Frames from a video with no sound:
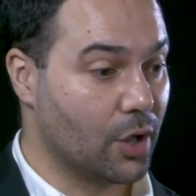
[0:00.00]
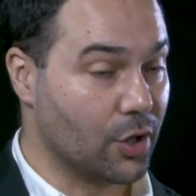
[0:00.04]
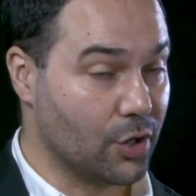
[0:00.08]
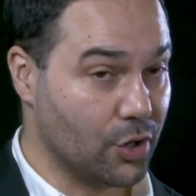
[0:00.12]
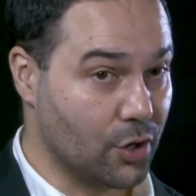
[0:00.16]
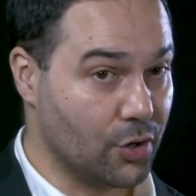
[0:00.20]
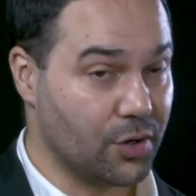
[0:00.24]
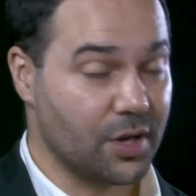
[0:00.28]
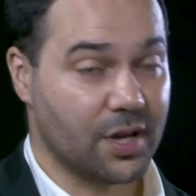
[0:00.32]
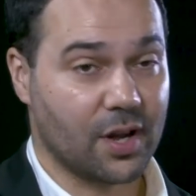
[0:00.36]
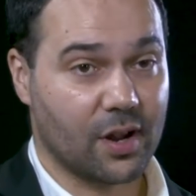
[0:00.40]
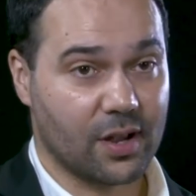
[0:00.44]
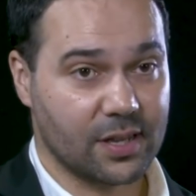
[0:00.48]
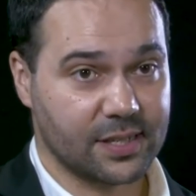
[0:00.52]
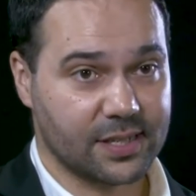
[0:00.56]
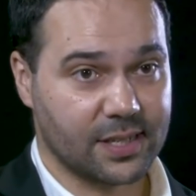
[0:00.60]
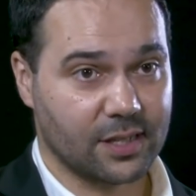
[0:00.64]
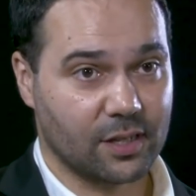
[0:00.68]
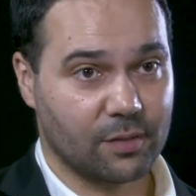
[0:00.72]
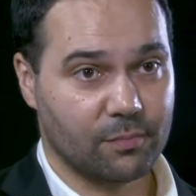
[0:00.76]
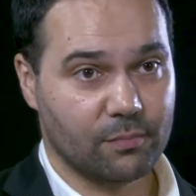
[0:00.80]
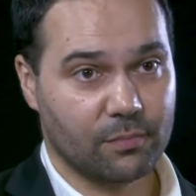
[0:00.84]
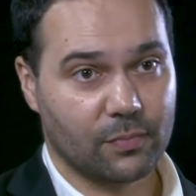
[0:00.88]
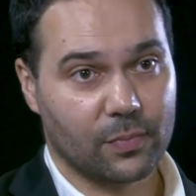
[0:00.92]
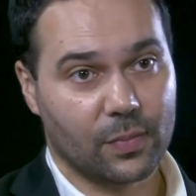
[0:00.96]

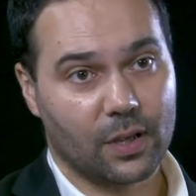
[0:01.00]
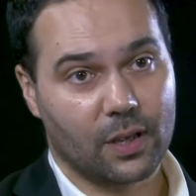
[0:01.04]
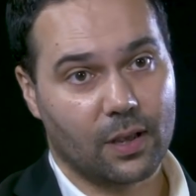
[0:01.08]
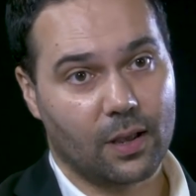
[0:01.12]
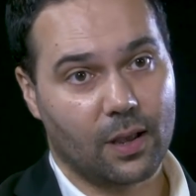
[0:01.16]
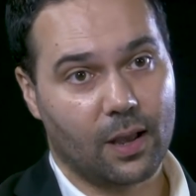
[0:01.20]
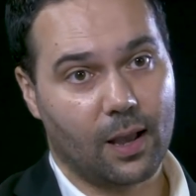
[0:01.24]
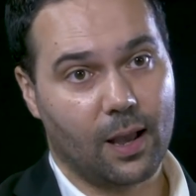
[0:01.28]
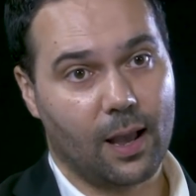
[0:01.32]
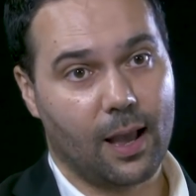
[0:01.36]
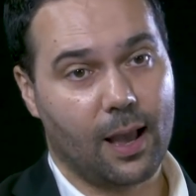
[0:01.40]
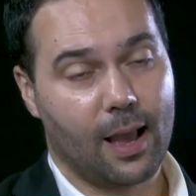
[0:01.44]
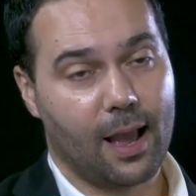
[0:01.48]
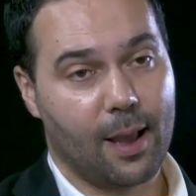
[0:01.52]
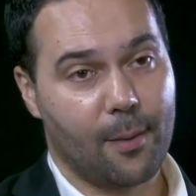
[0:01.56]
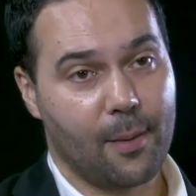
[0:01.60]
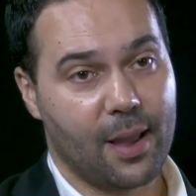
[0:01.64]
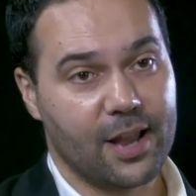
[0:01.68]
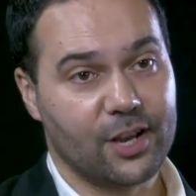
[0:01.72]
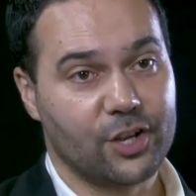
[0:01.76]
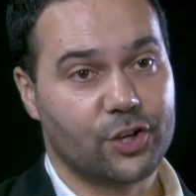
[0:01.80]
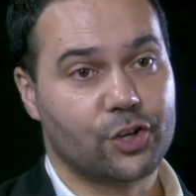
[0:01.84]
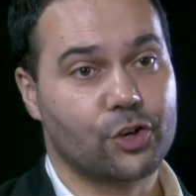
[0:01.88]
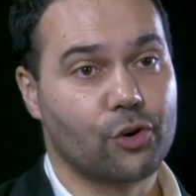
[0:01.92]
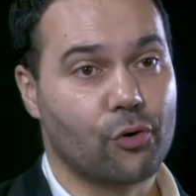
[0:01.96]
unionizing them,
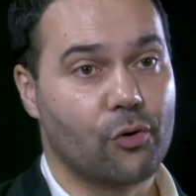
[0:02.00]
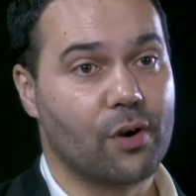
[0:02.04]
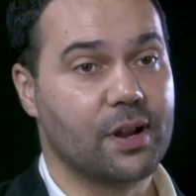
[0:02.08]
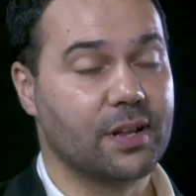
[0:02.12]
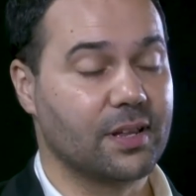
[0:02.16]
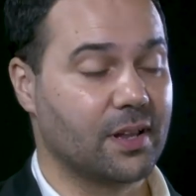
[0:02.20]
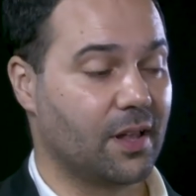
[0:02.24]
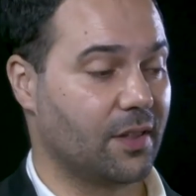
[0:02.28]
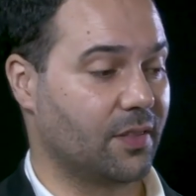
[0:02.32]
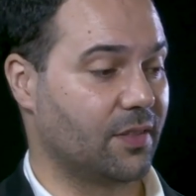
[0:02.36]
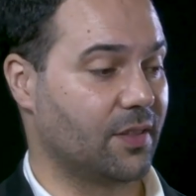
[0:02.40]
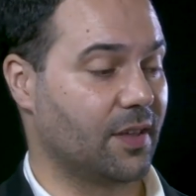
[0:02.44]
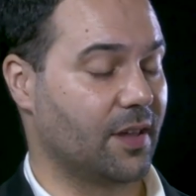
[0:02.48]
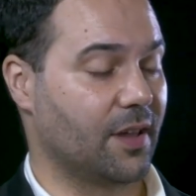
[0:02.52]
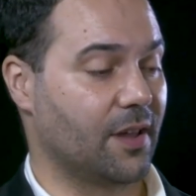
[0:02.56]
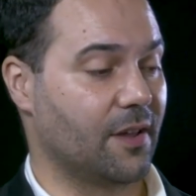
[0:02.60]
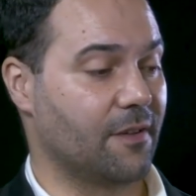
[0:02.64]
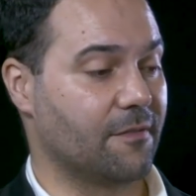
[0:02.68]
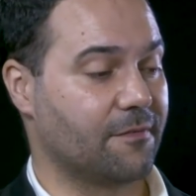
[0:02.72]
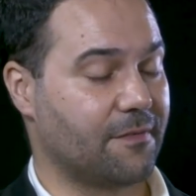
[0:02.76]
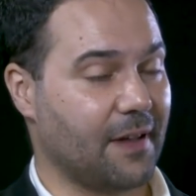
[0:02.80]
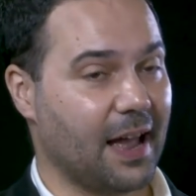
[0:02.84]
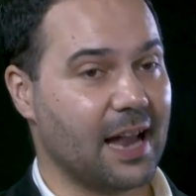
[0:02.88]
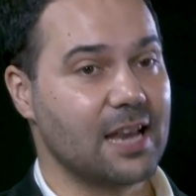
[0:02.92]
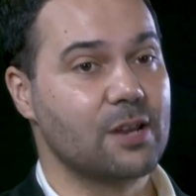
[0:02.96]
ensuring that
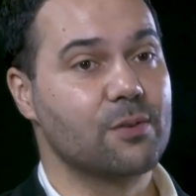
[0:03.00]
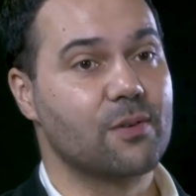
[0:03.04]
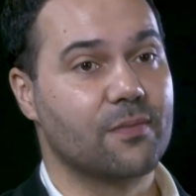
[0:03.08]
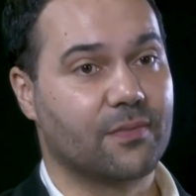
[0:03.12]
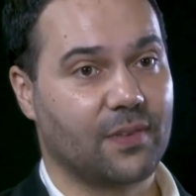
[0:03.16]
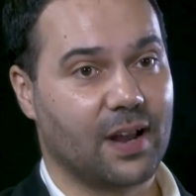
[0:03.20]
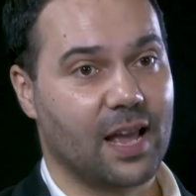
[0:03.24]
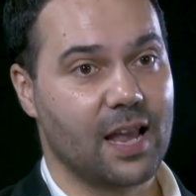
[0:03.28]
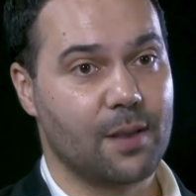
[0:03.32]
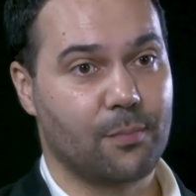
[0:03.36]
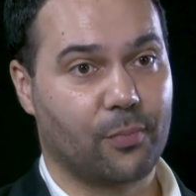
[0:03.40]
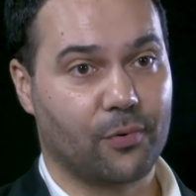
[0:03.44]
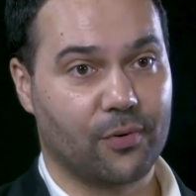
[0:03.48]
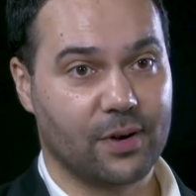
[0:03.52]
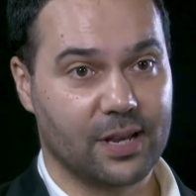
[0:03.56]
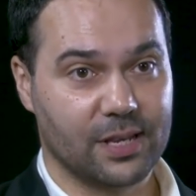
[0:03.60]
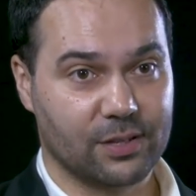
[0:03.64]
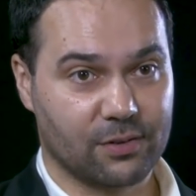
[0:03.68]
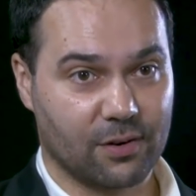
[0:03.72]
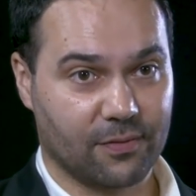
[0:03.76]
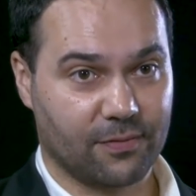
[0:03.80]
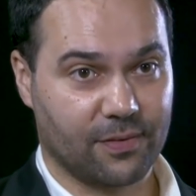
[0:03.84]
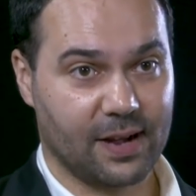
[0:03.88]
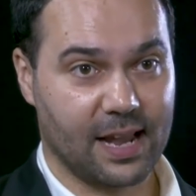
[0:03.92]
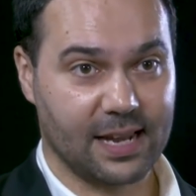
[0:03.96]
the value of labor
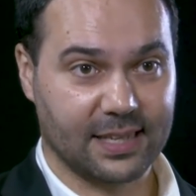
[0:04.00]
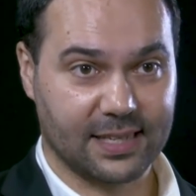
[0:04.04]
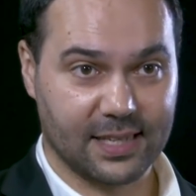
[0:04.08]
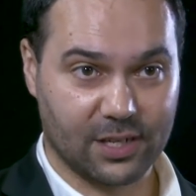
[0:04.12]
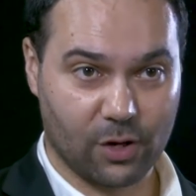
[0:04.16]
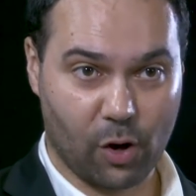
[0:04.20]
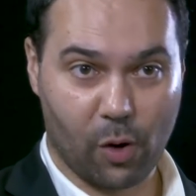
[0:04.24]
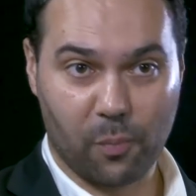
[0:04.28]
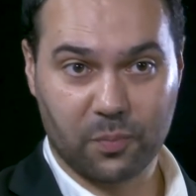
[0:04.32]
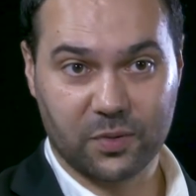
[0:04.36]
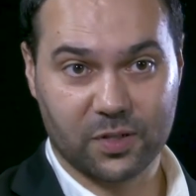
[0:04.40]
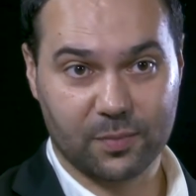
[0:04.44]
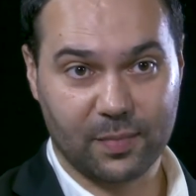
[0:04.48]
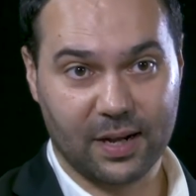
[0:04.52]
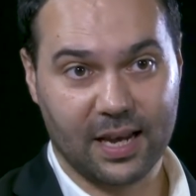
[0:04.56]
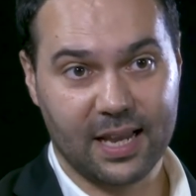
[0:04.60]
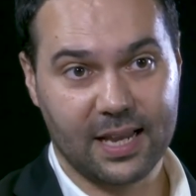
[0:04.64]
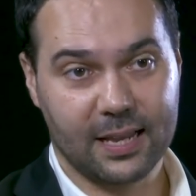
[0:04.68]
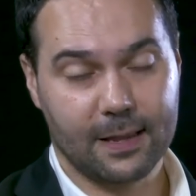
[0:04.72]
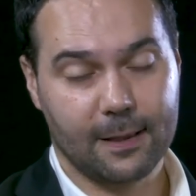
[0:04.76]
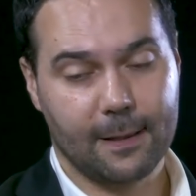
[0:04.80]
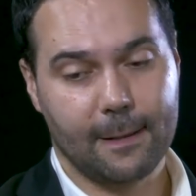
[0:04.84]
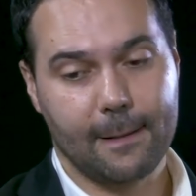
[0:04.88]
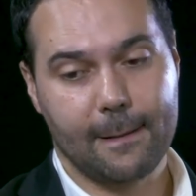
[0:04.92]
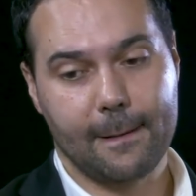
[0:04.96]
is reflected
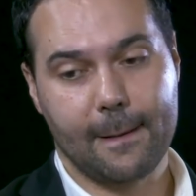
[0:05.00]
optimally.